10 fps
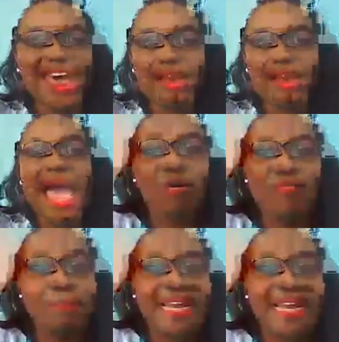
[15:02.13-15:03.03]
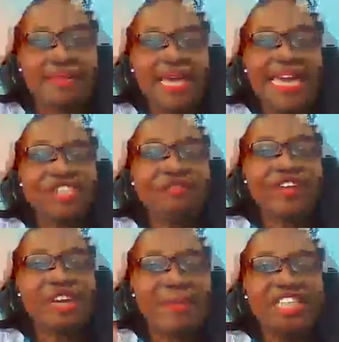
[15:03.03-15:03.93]
place, each
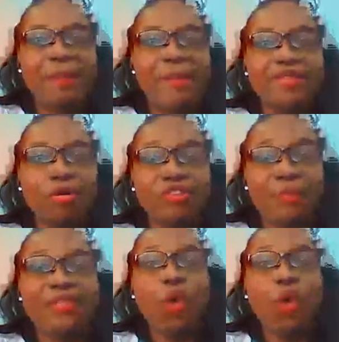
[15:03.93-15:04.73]
department is all